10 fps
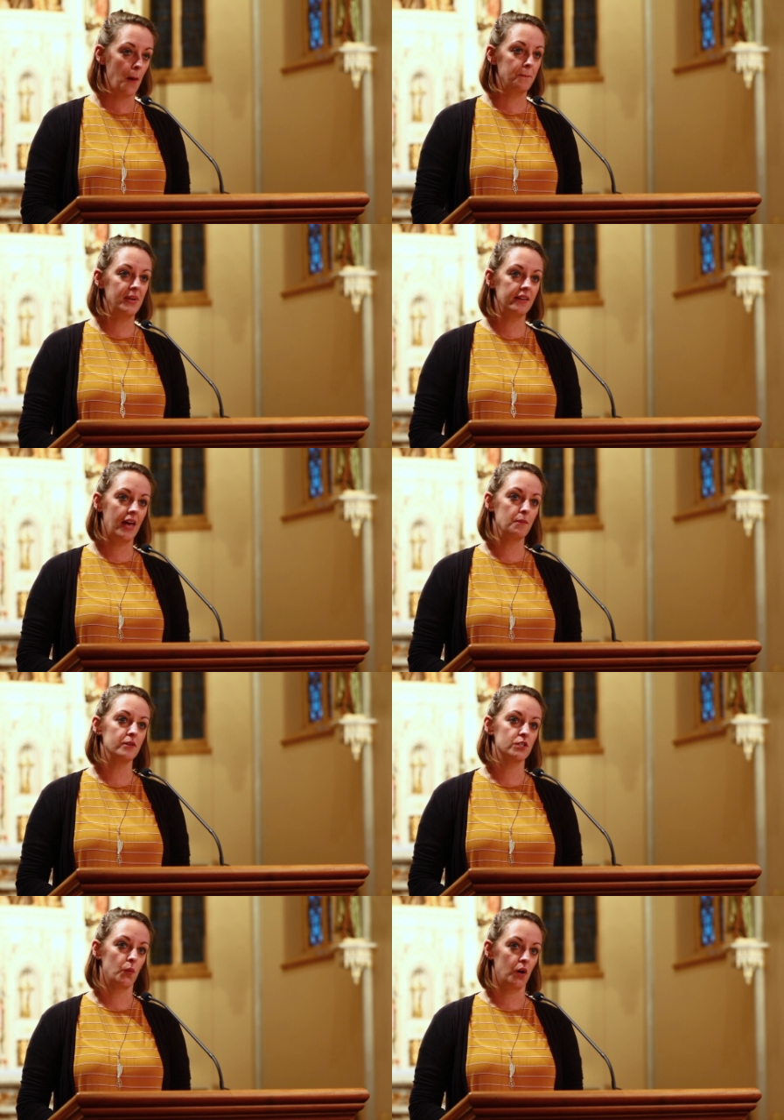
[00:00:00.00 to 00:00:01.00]
Being able
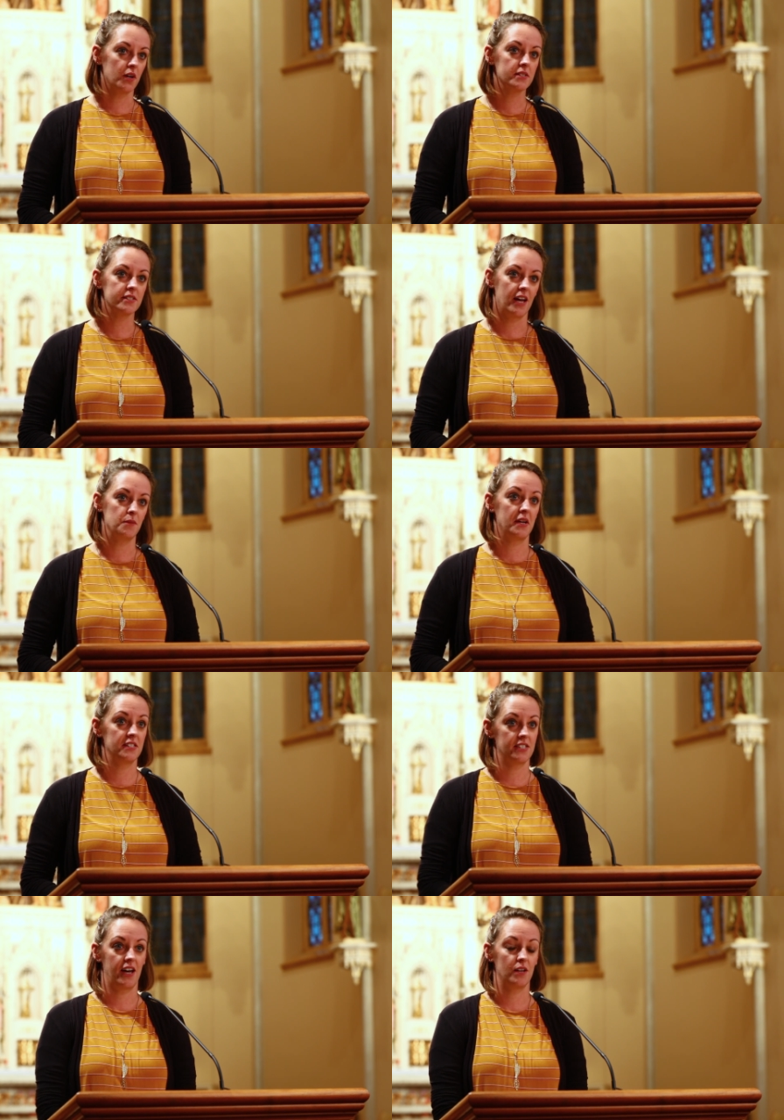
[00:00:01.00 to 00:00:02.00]
to work side by
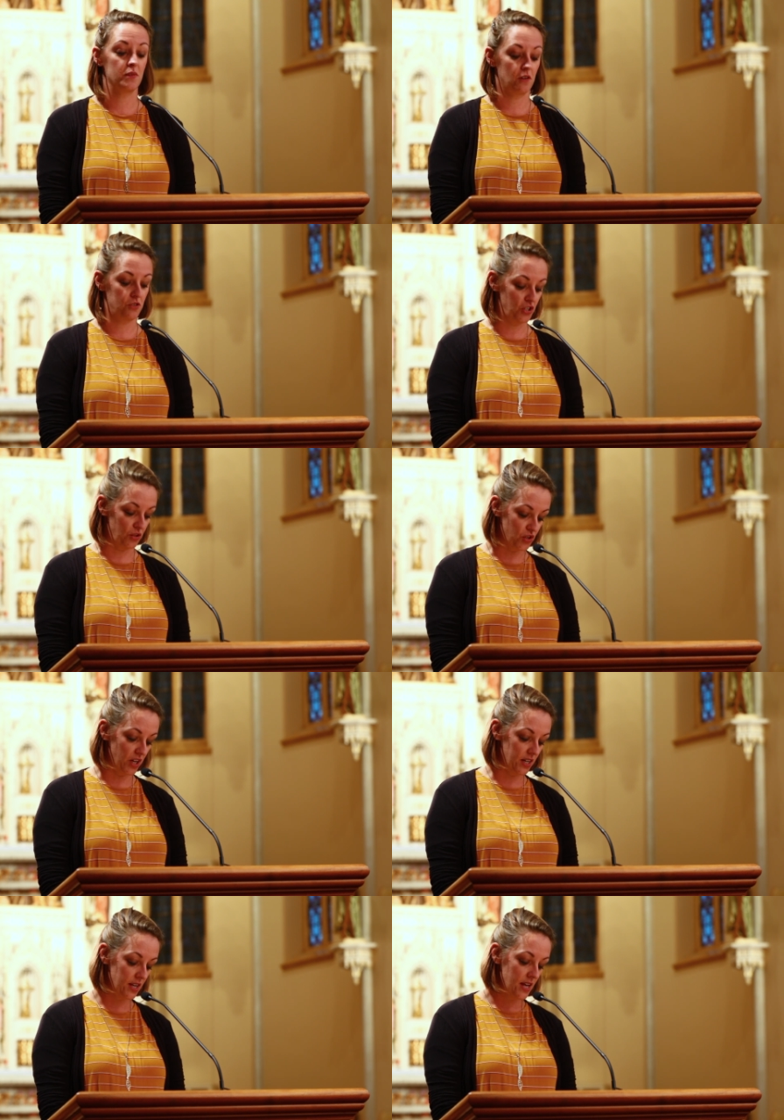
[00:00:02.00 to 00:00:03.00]
side with our
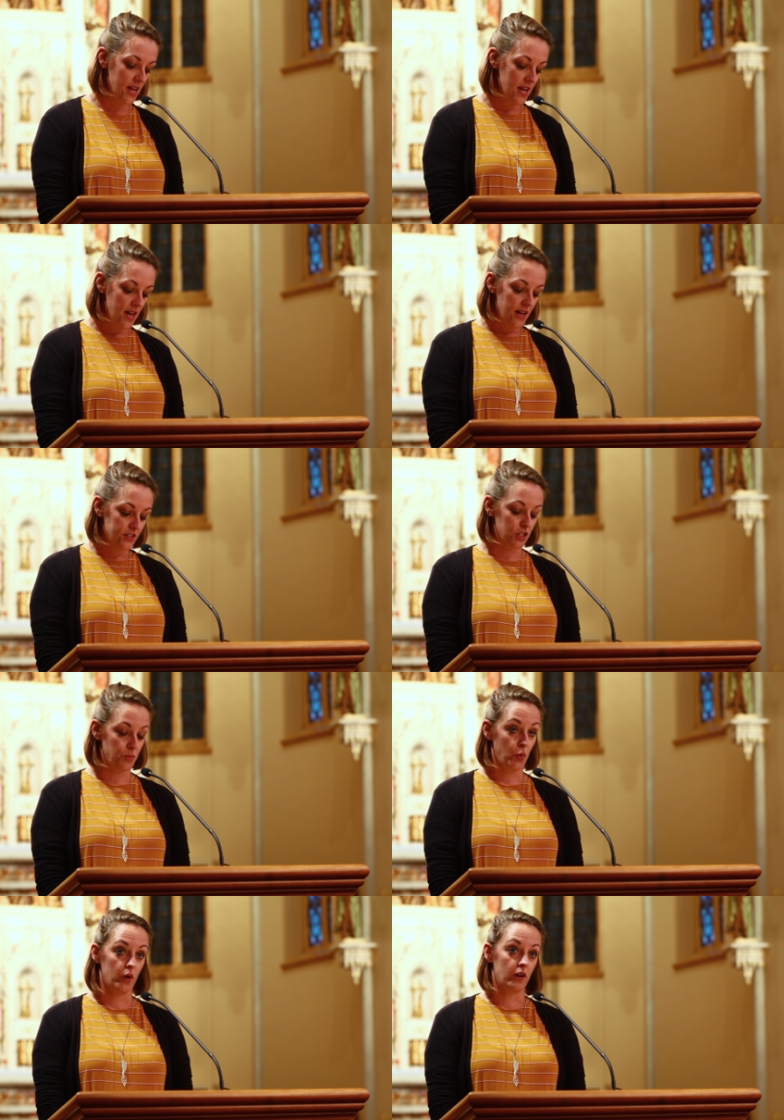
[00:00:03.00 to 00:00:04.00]
children to
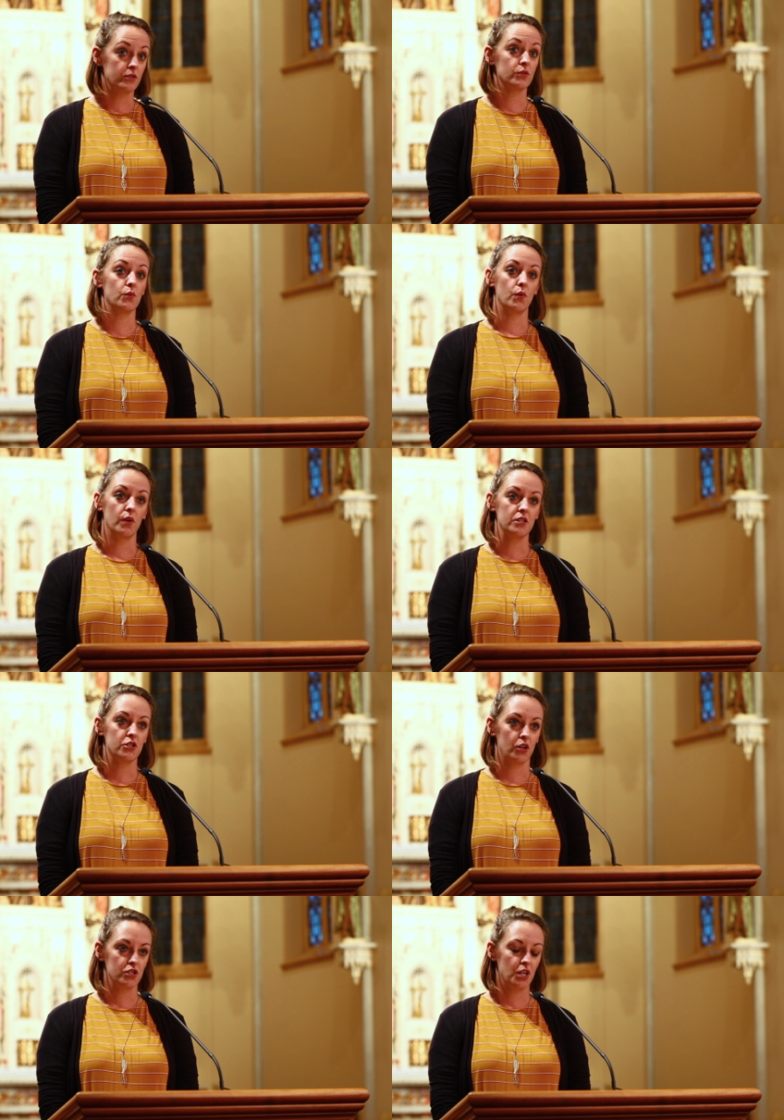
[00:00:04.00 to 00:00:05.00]
support our school and
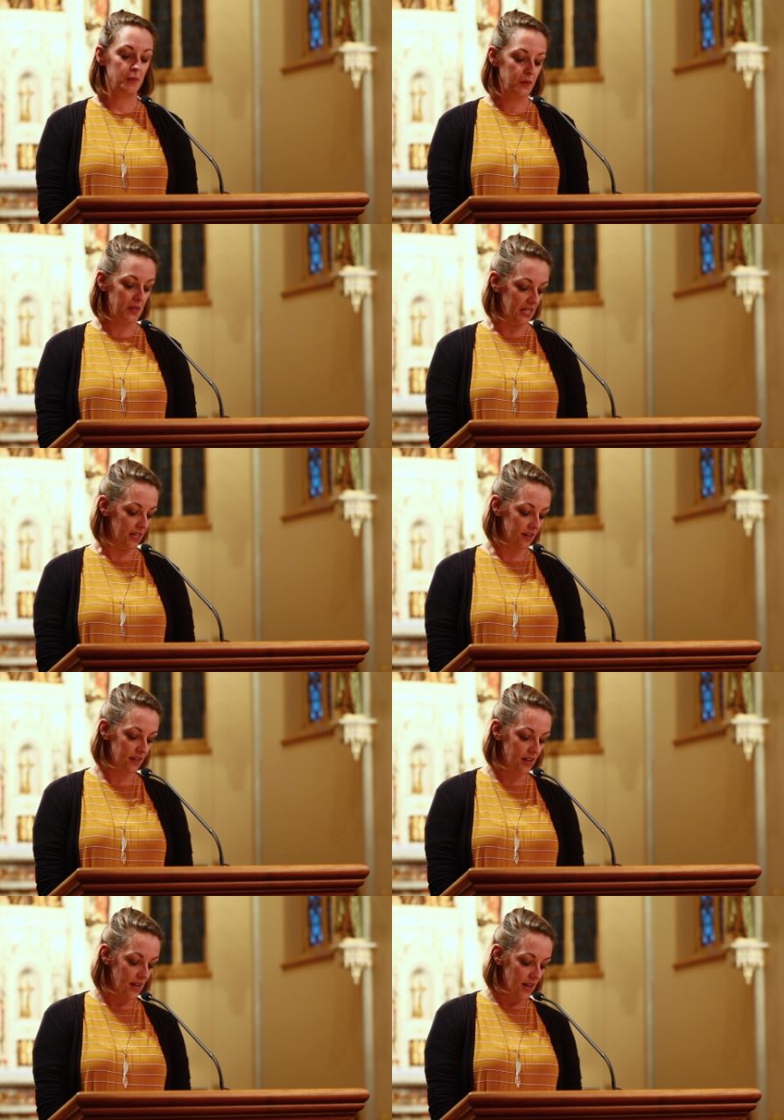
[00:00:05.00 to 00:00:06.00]
church
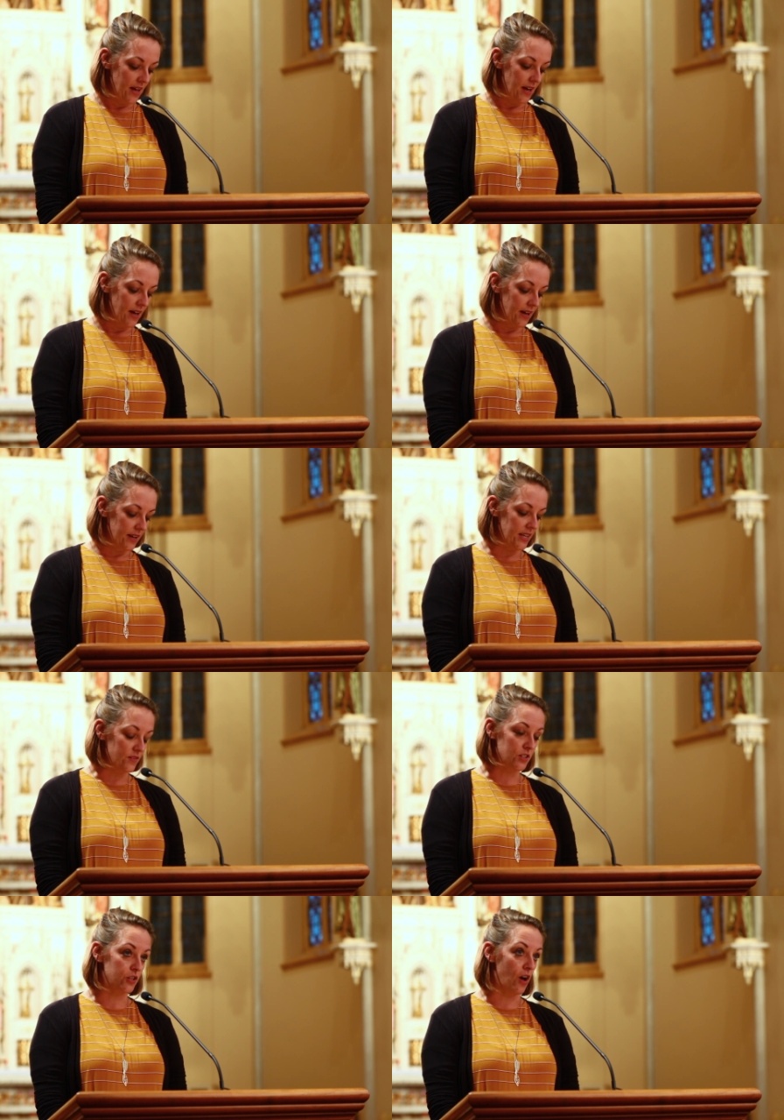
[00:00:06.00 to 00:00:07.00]
community
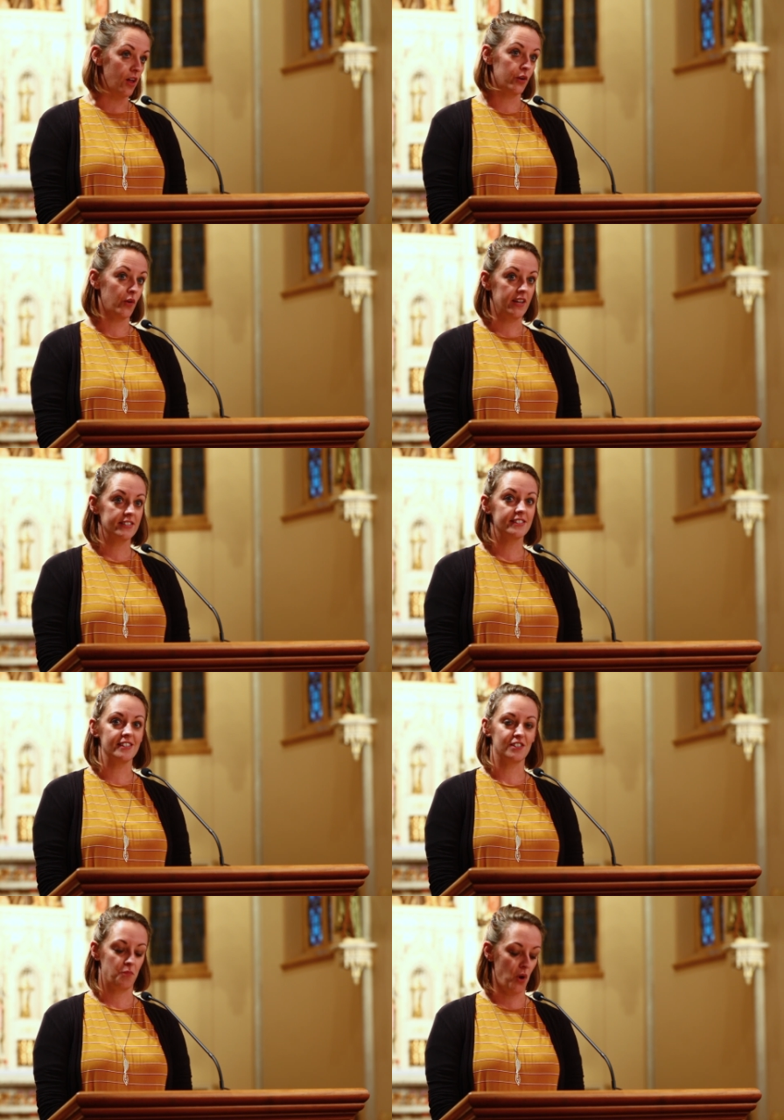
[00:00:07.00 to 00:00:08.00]
gives us all a great
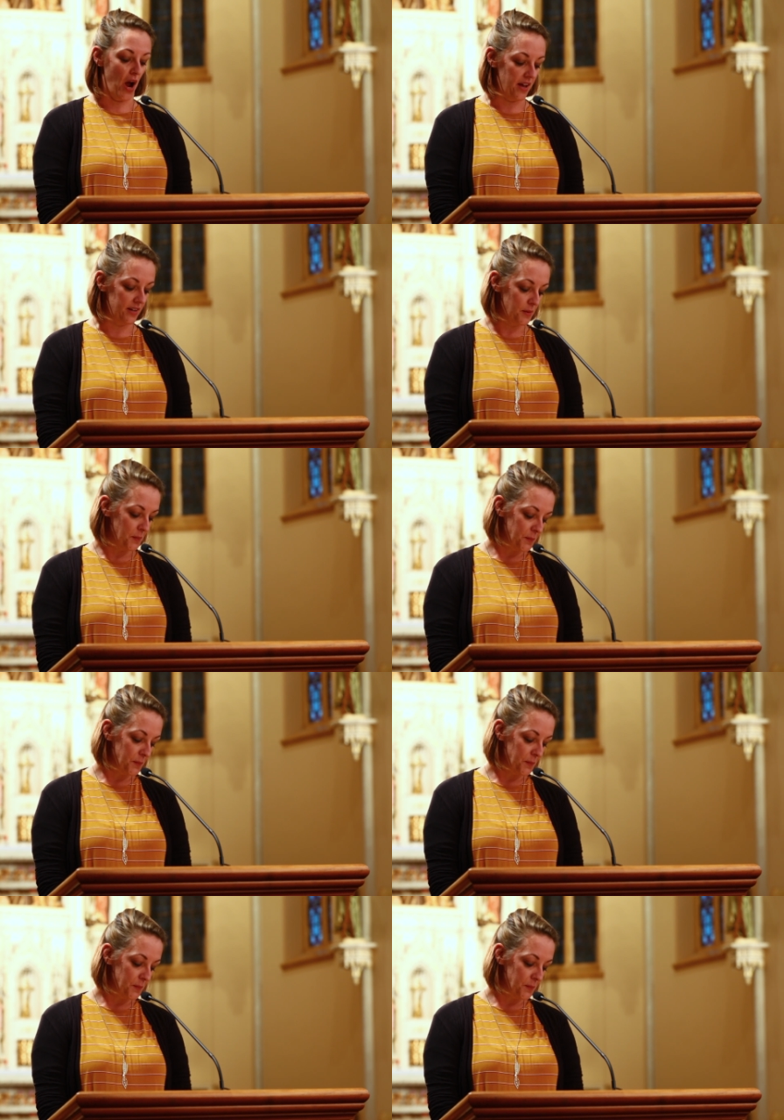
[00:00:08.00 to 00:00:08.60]
sense of pride.